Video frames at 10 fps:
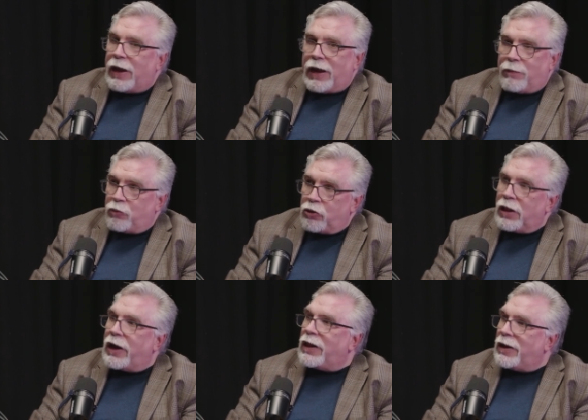and more
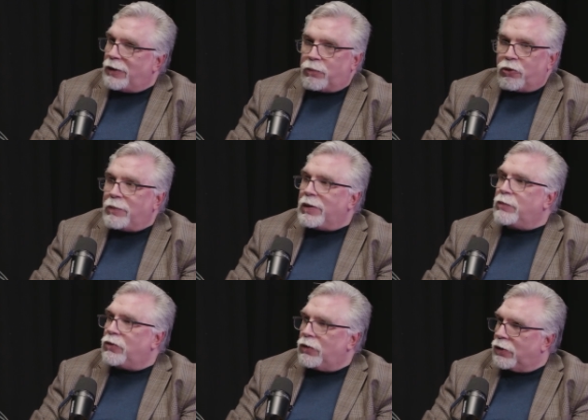than likely their
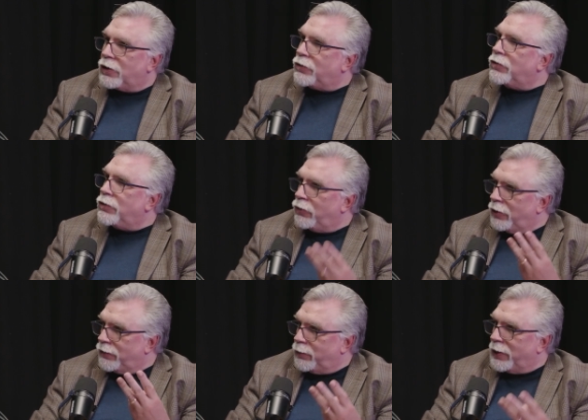premiums are going to go through the
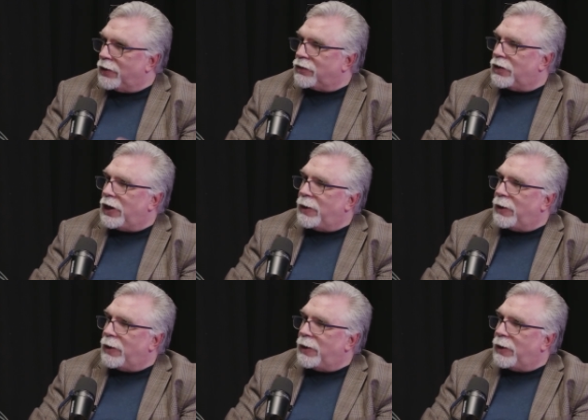roof because of that.